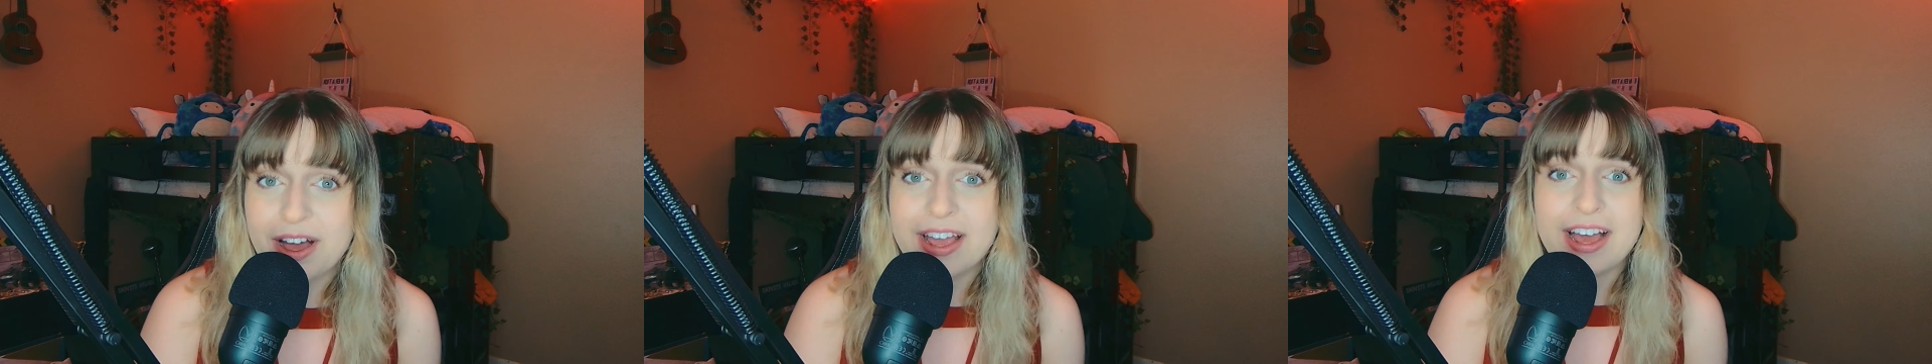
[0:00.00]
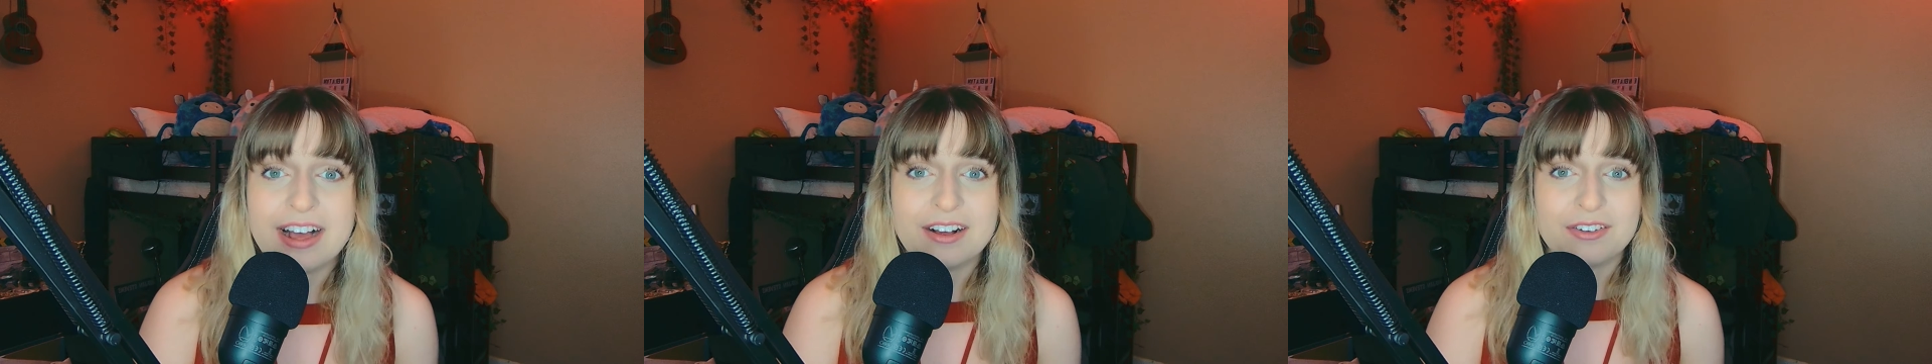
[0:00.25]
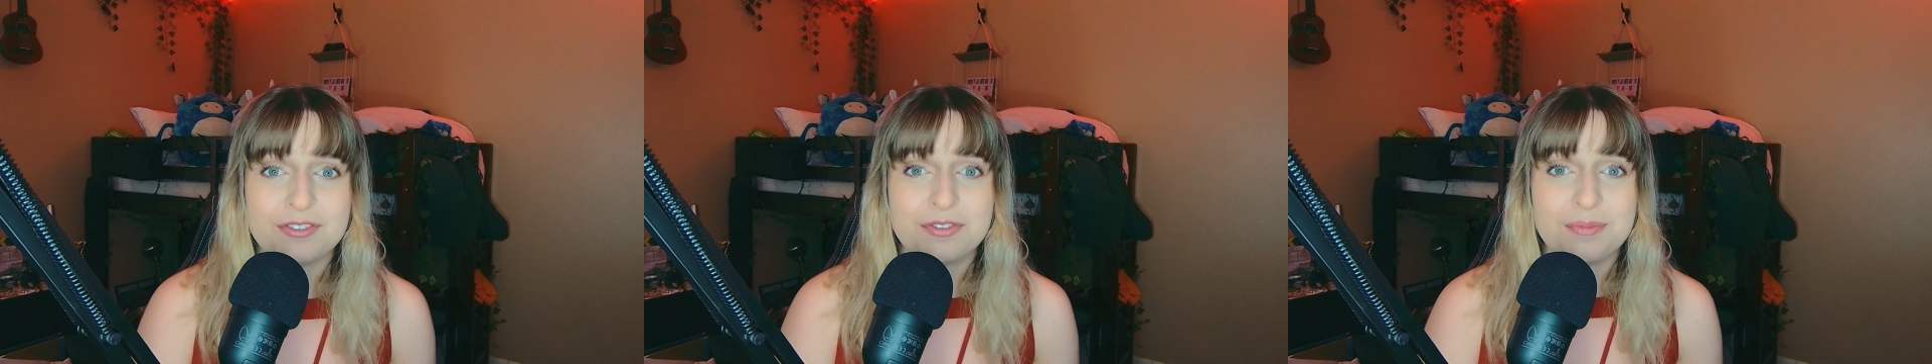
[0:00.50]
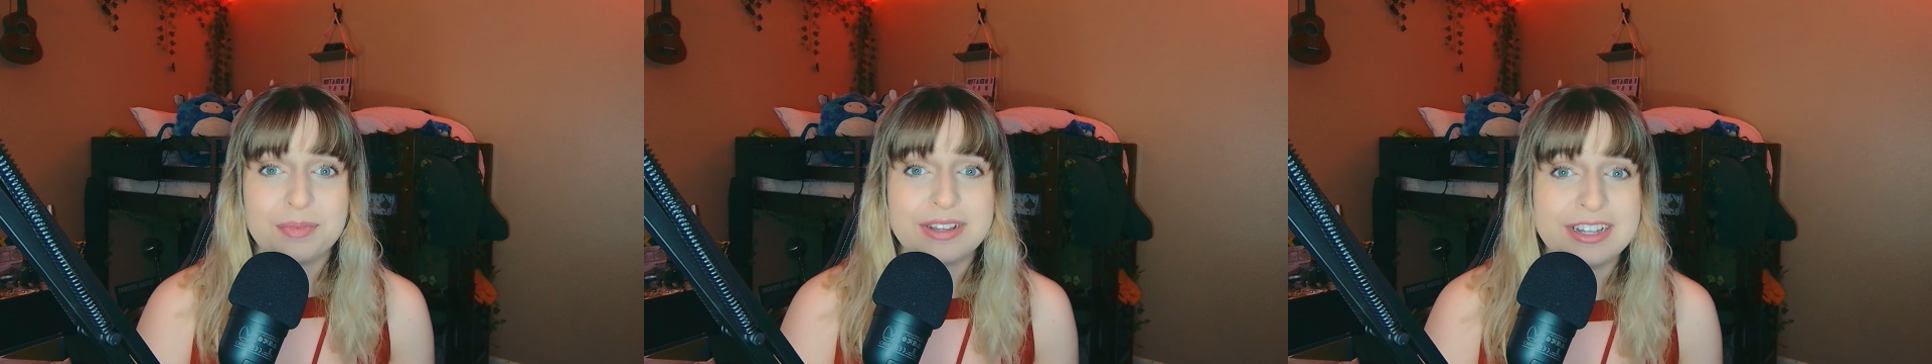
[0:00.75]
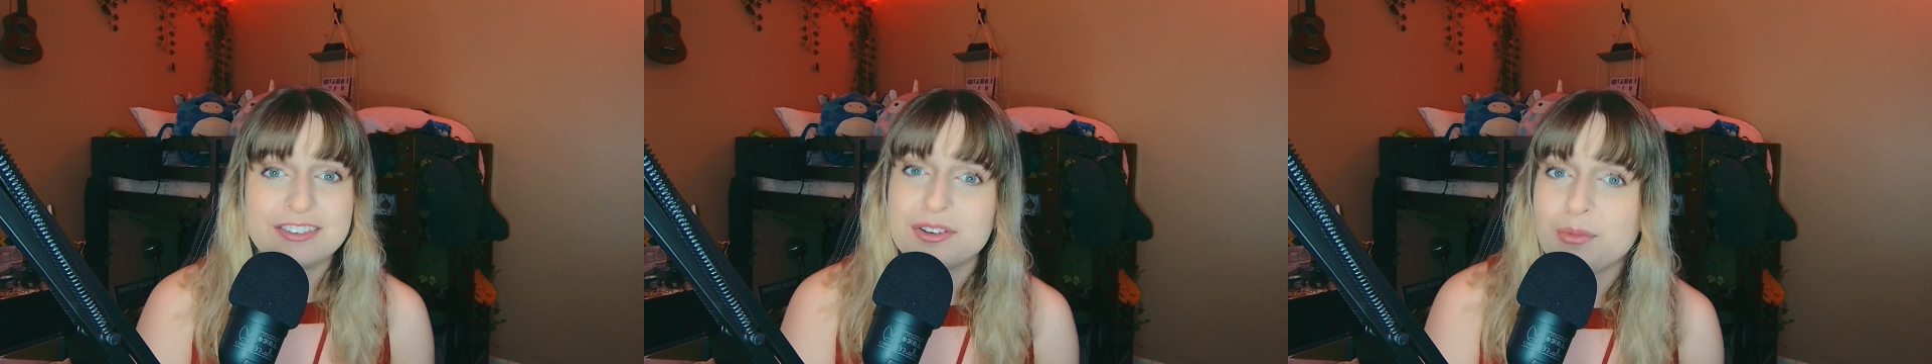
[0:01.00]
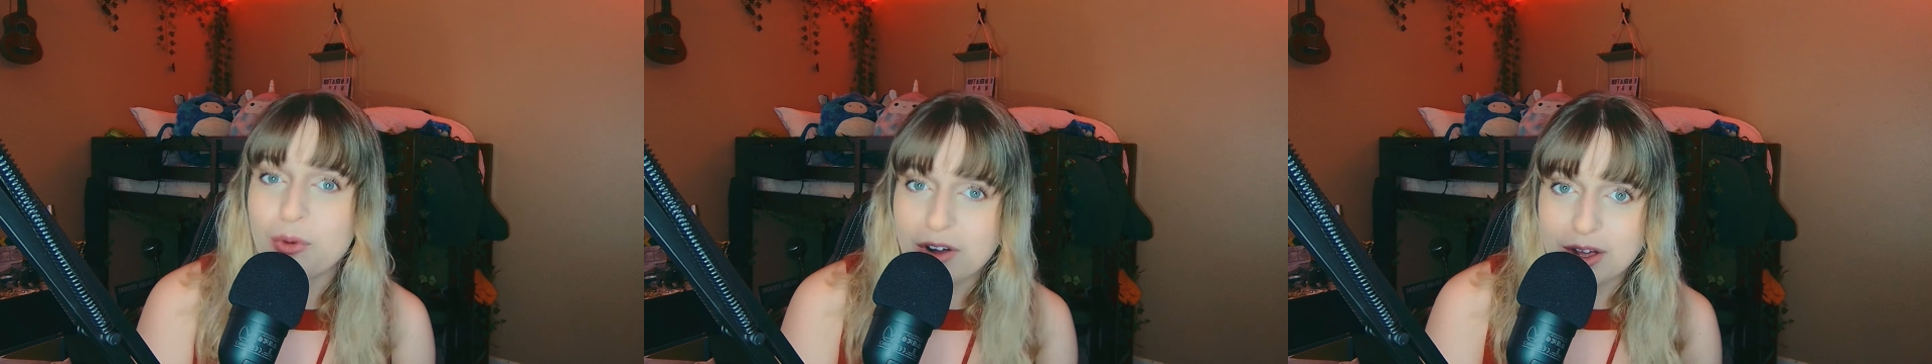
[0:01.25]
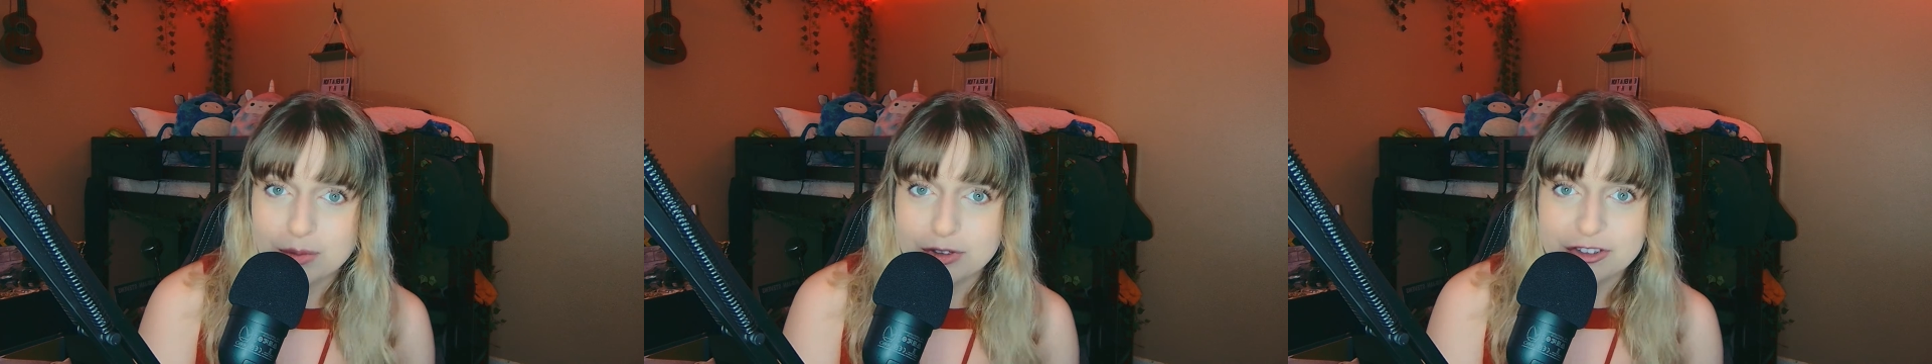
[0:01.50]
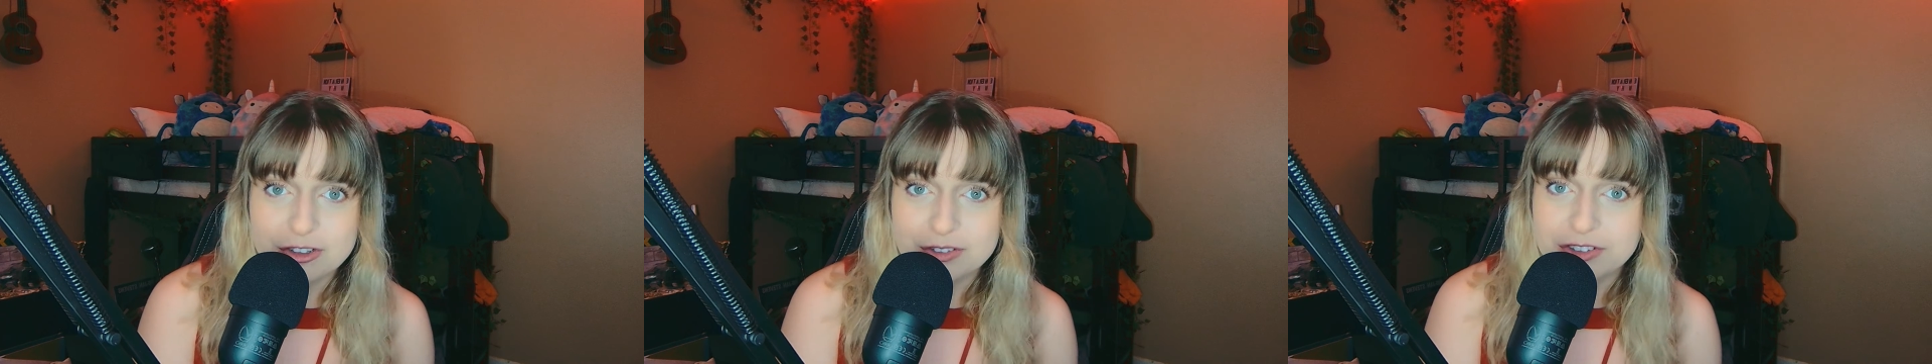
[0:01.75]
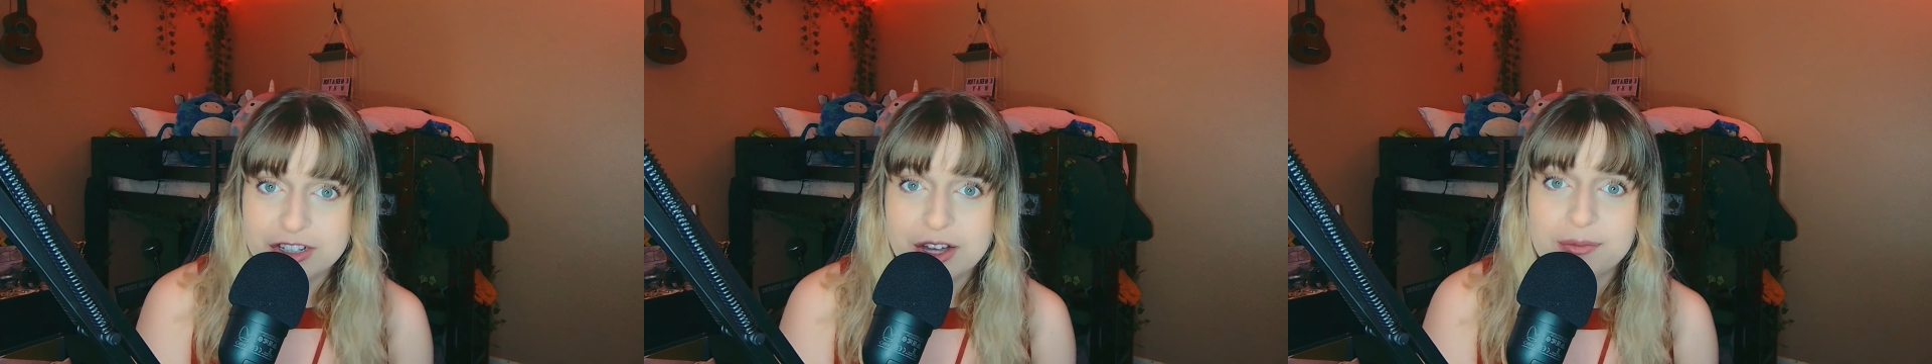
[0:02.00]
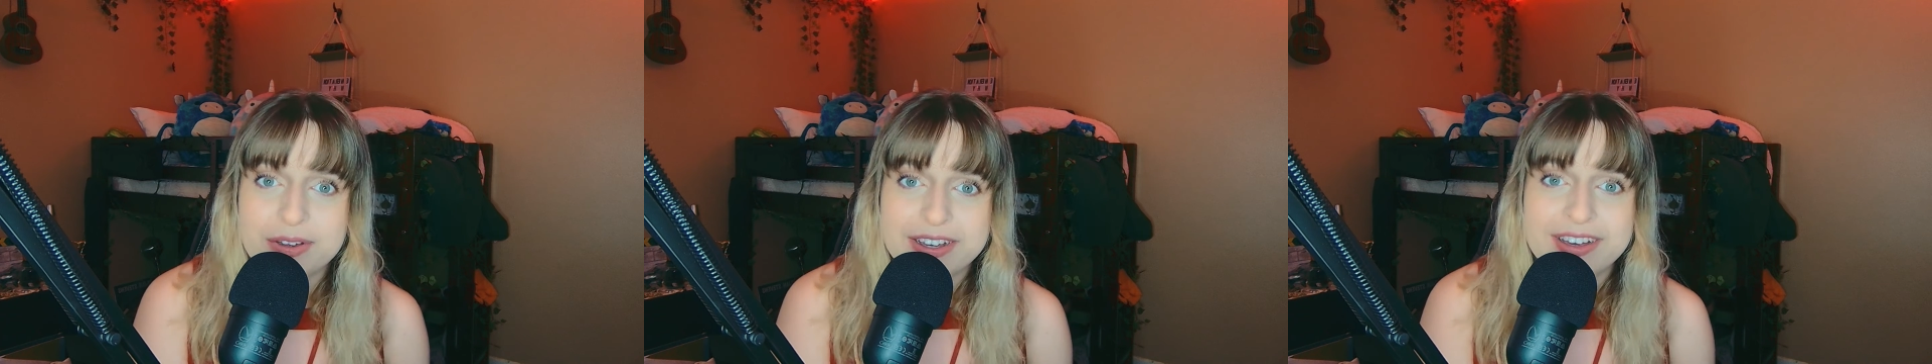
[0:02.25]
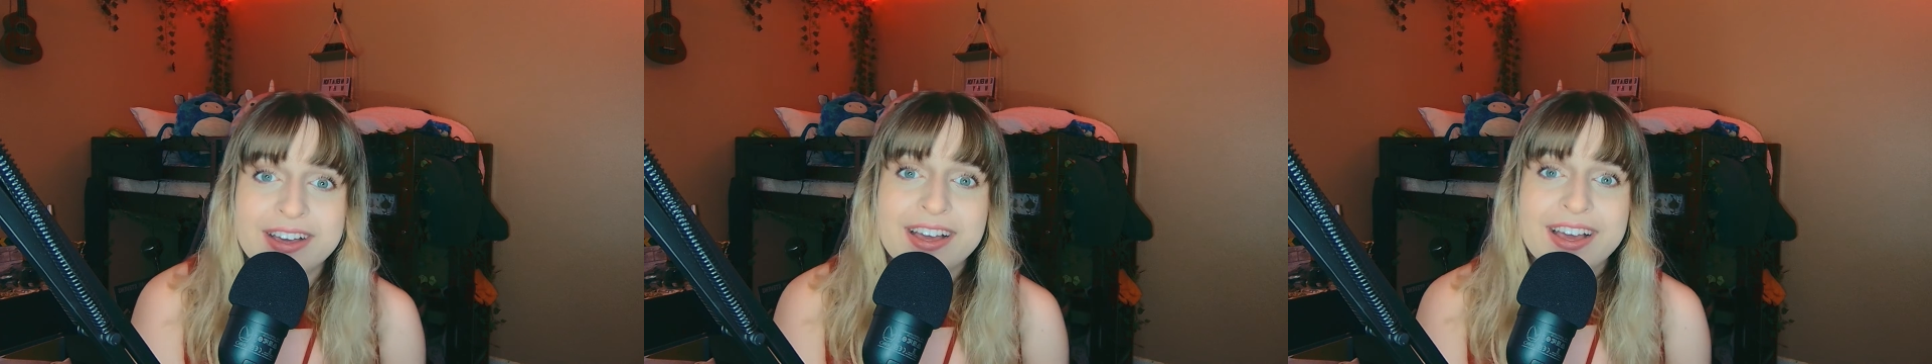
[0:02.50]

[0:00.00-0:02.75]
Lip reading: I have plenty more episodes coming.